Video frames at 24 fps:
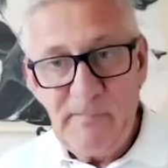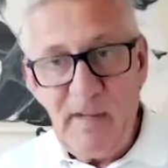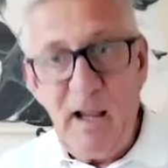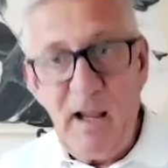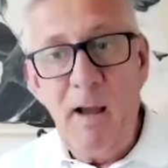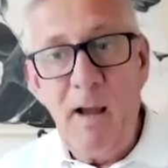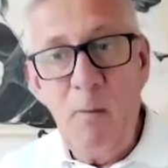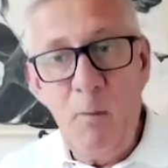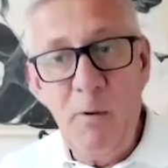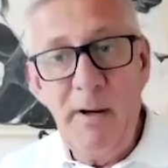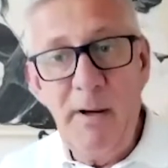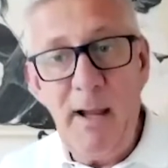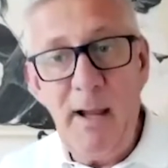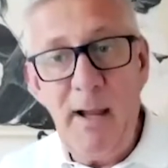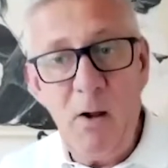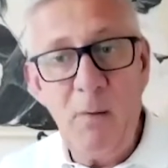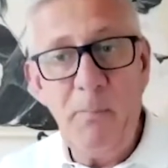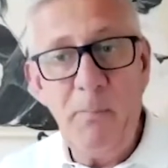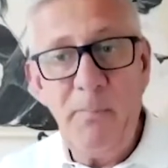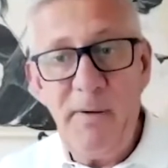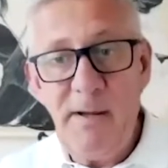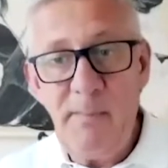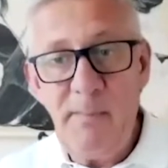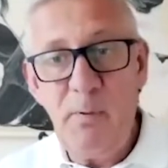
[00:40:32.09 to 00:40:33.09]
I want to
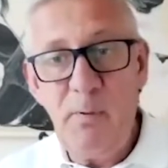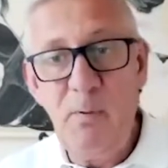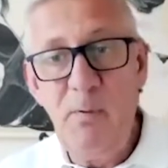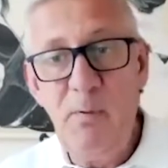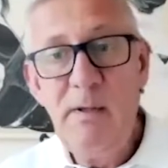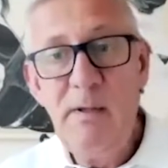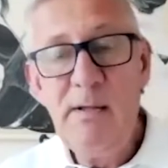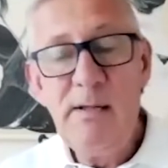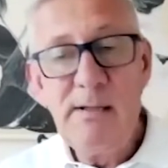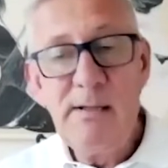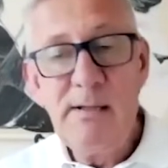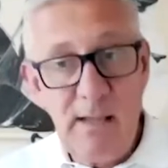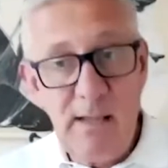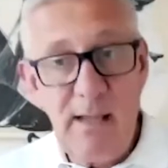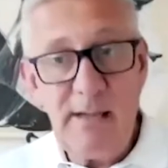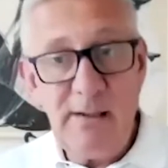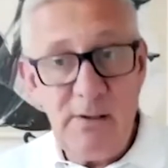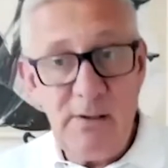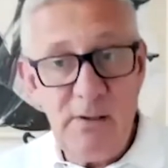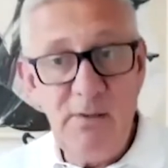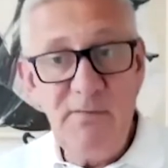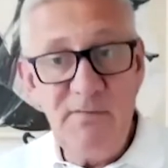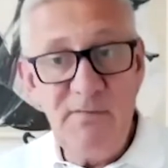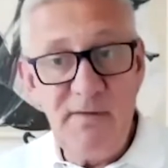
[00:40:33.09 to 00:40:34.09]
help people
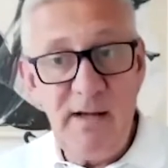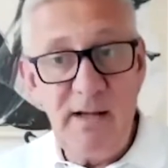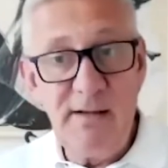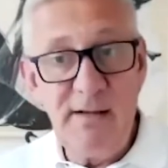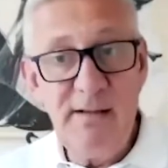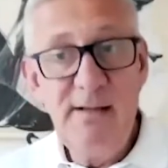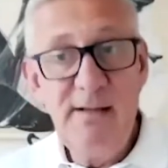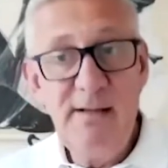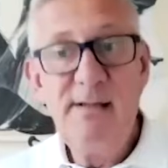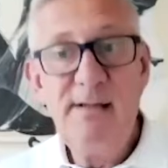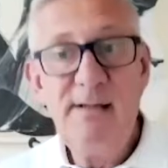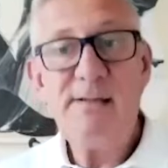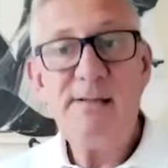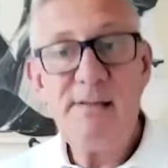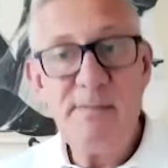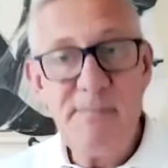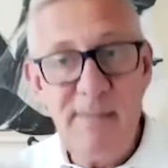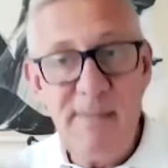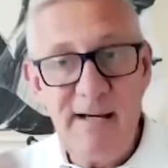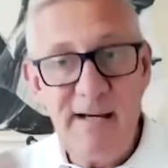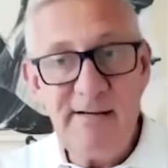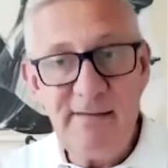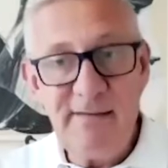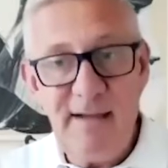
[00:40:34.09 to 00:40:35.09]
like you've done to
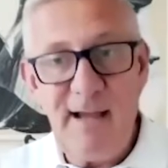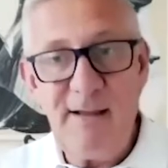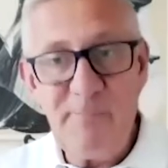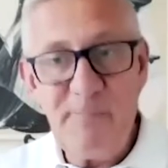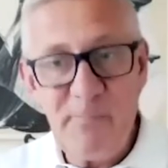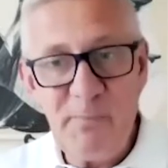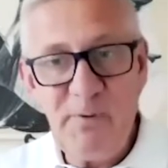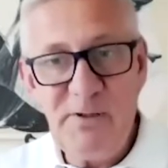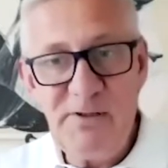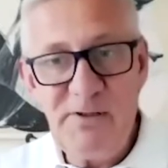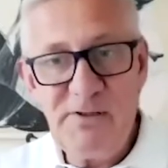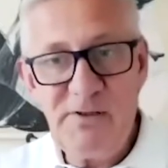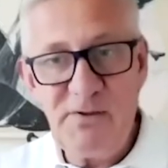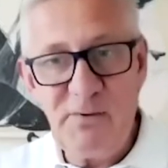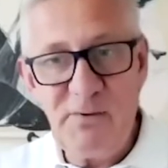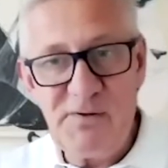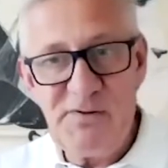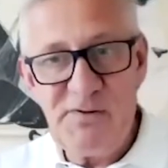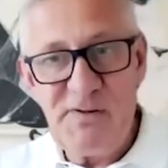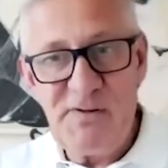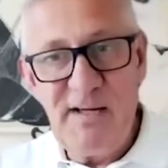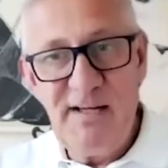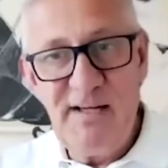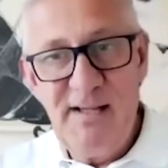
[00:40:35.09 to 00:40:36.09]
make that bridge
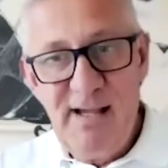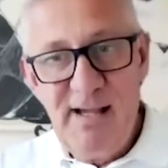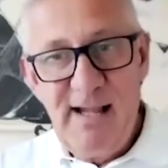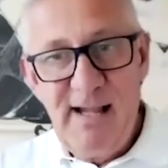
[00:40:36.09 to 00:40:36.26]
crossing